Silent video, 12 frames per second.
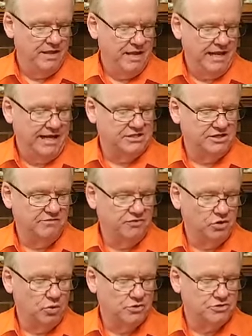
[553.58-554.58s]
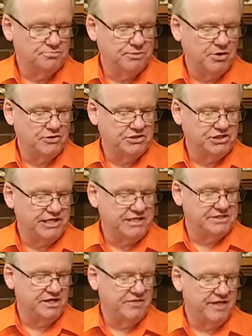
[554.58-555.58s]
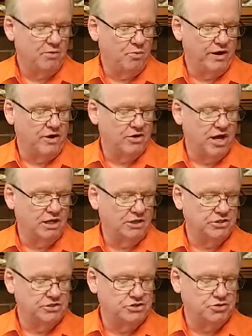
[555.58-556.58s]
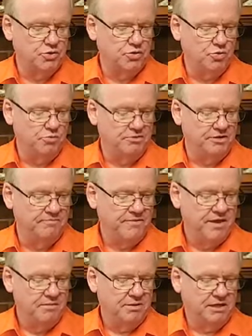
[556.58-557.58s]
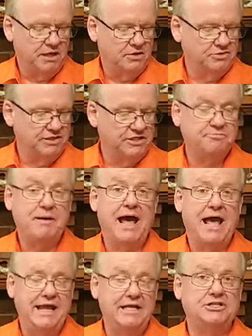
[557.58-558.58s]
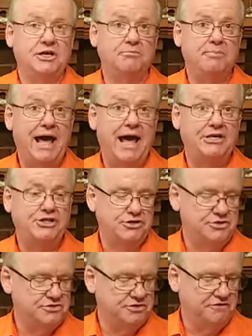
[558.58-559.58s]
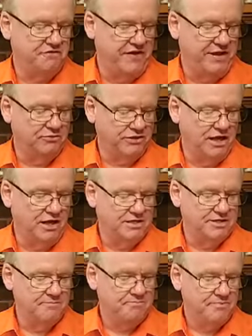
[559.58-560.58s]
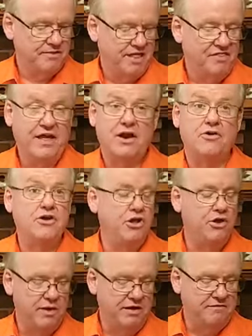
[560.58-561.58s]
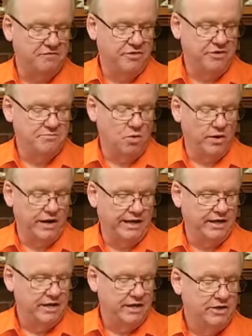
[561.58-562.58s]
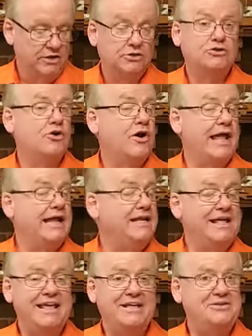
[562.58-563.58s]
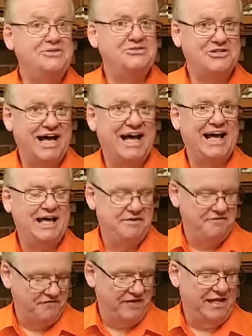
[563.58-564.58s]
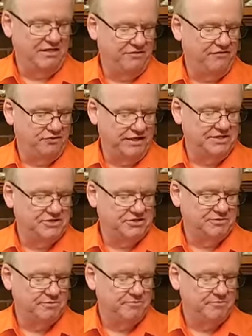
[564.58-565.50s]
It is of the Lord's mercies that we are not consumed, because his compassions fail not. They are new every morning. Great is thy faithfulness.